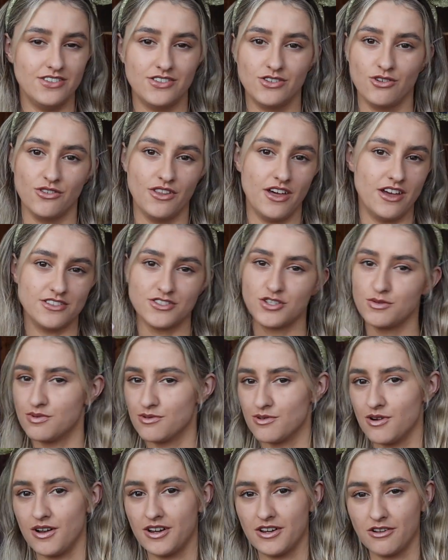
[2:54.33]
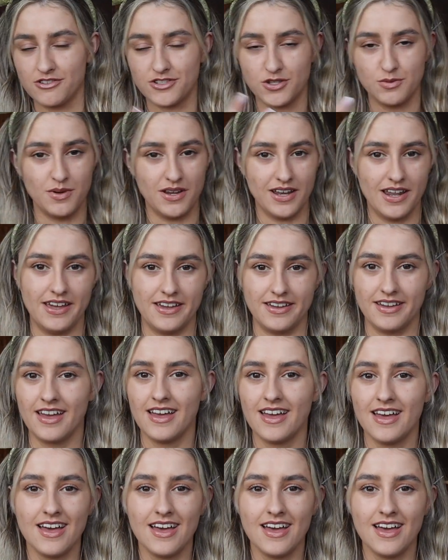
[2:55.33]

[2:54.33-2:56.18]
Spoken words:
you're there super early or super late.